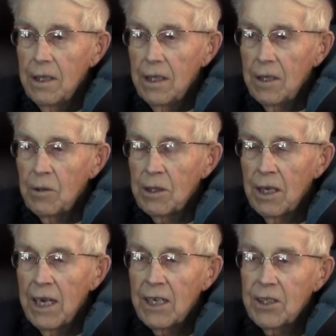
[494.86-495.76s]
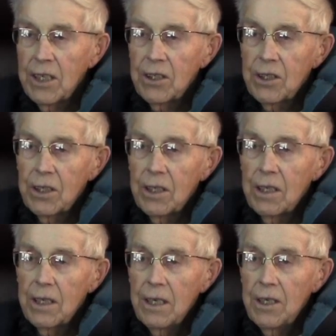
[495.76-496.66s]
And one of the last things
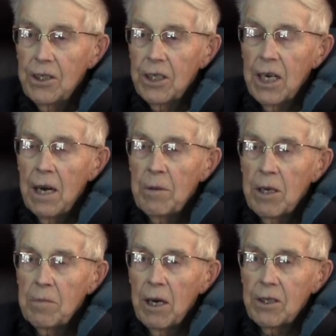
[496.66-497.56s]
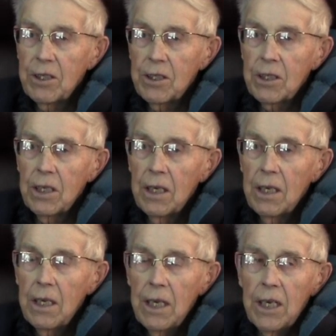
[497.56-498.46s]
that she commented about, she says,
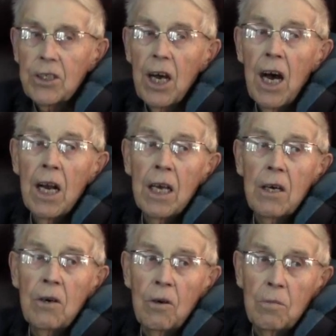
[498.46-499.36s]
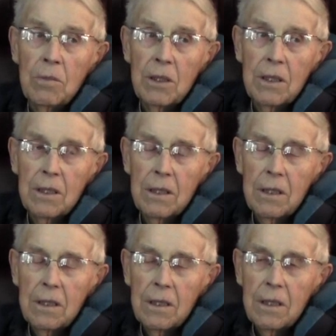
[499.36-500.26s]
is Holly home?
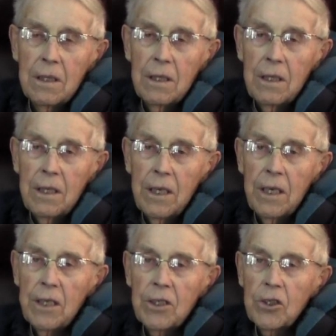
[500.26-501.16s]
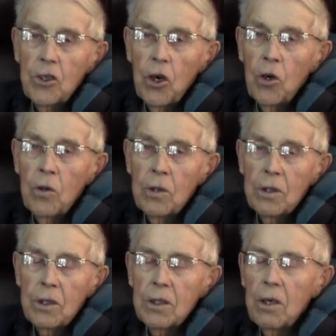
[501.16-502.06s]
And he says, no.
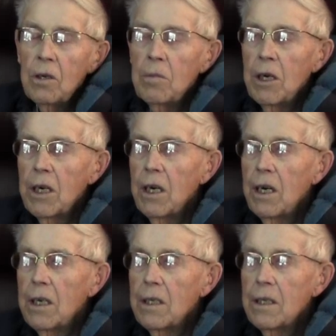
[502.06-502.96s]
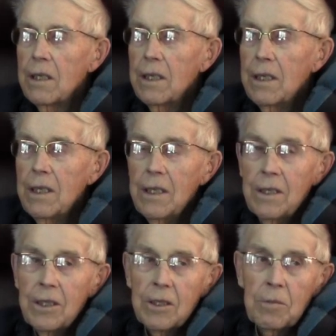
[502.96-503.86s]
She says, oh my God.
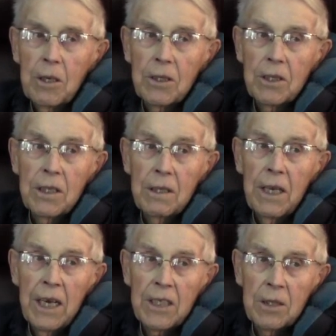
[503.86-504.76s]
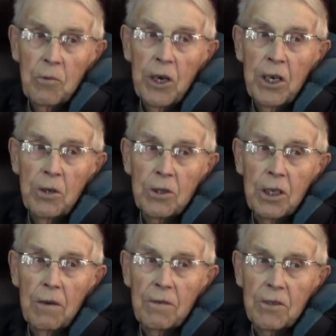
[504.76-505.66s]
Just because they had some radio
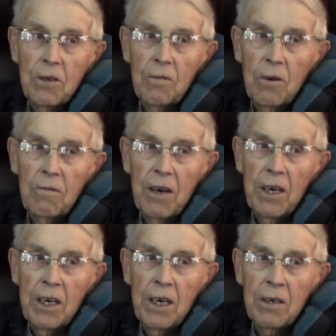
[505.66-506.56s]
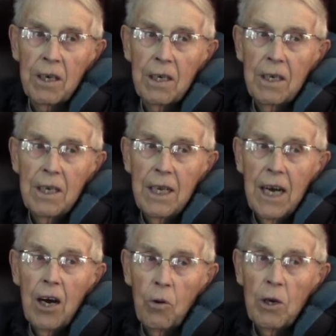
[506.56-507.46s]
stuff and so forth, finding out
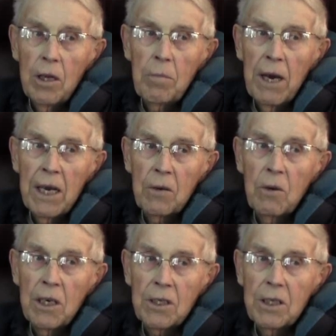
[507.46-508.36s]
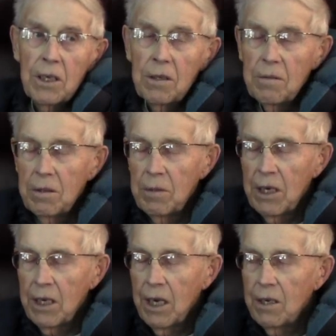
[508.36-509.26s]
how really bad it was there in
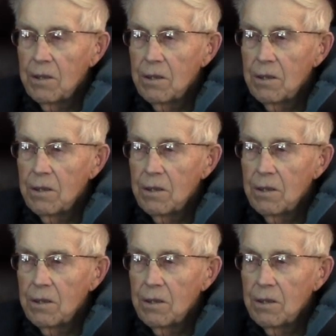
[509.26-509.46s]
Mankato.